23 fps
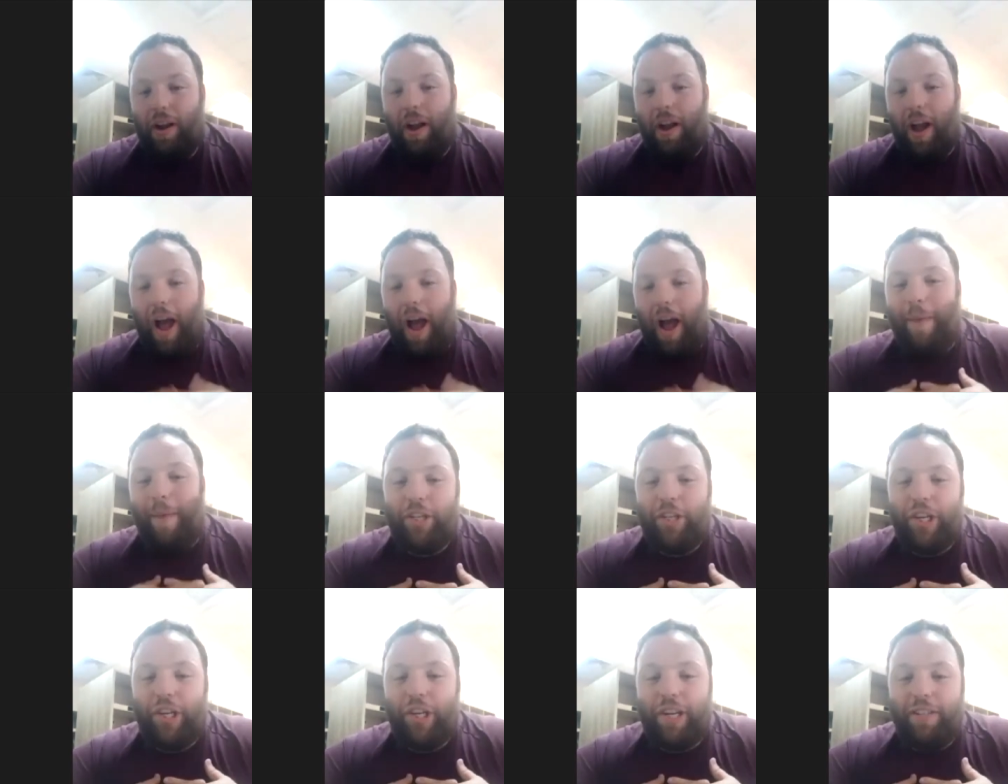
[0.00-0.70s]
I'm
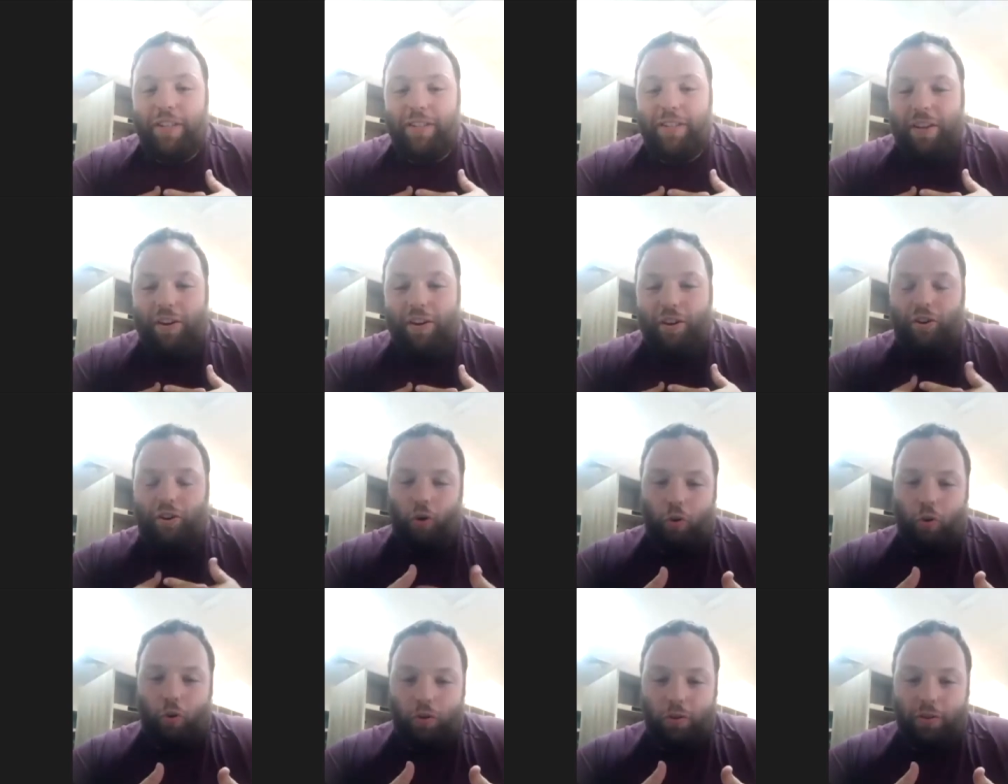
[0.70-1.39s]
actually considered
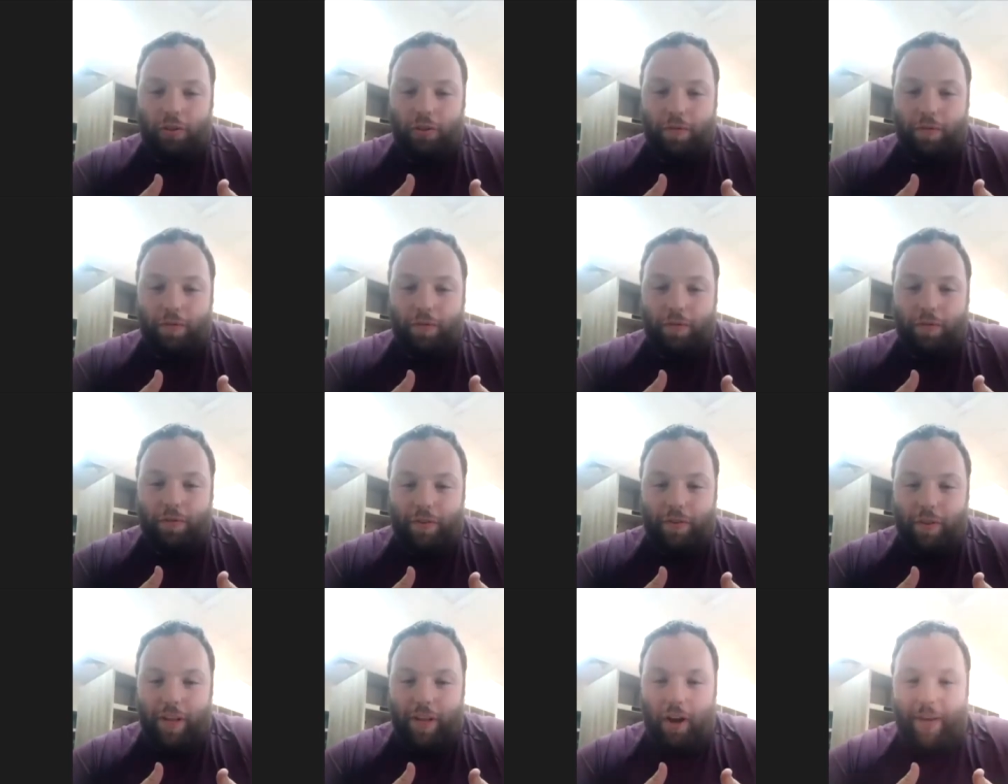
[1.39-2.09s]
old for
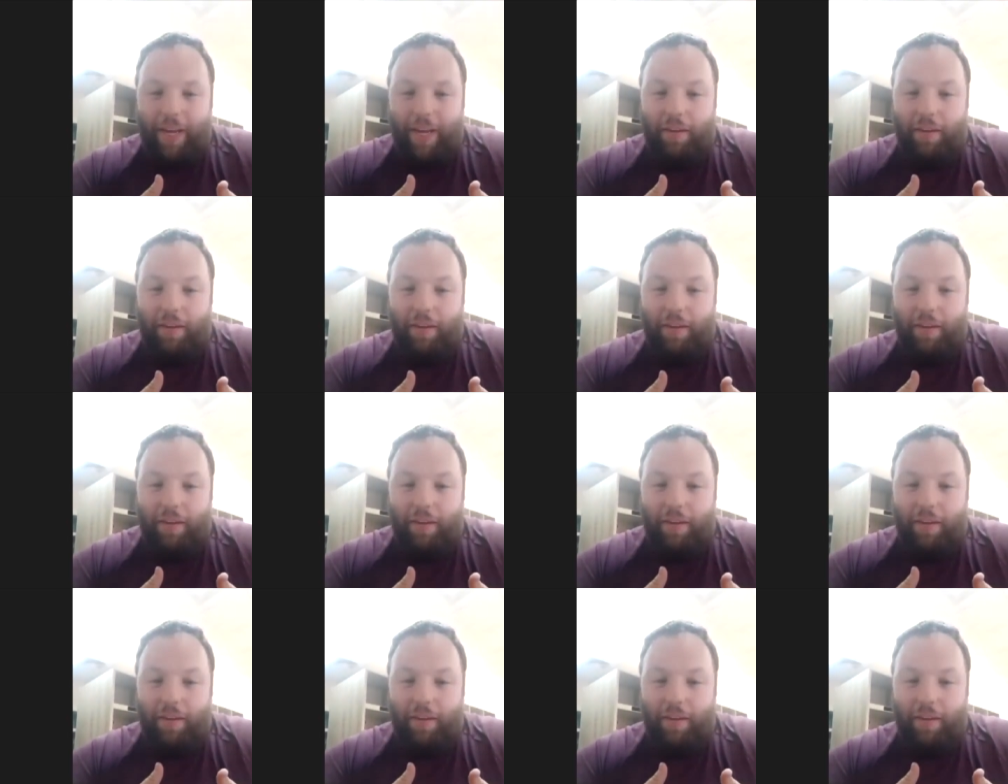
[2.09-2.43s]
the Army,